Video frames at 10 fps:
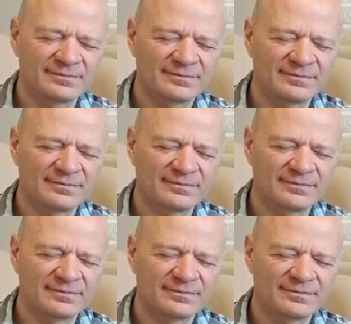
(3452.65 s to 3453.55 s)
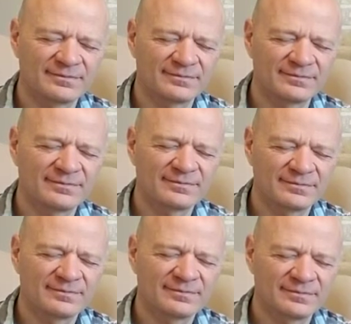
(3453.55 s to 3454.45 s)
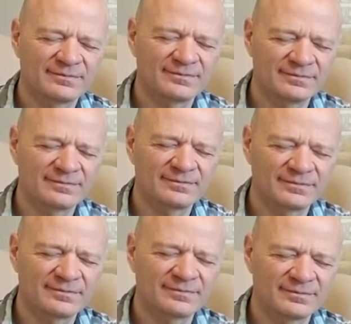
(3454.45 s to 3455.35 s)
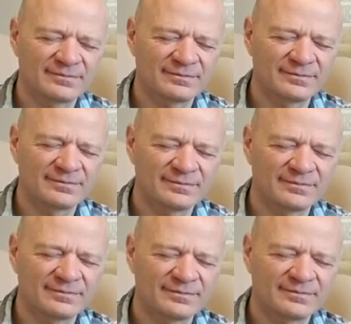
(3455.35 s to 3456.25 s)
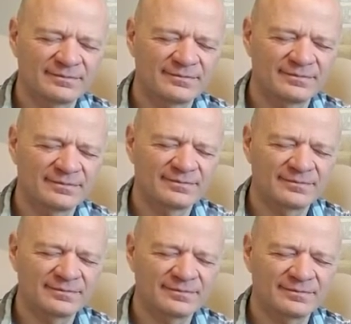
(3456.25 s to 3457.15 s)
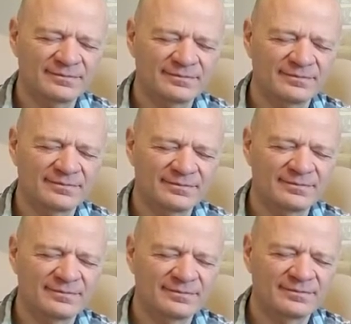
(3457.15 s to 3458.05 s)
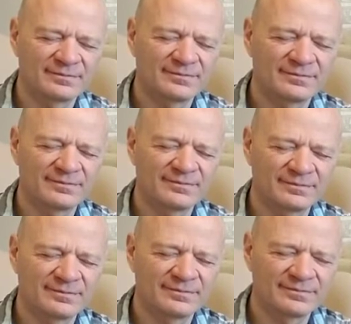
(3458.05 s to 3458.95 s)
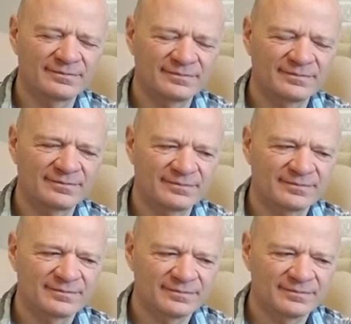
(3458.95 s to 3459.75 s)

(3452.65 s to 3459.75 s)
[no speech]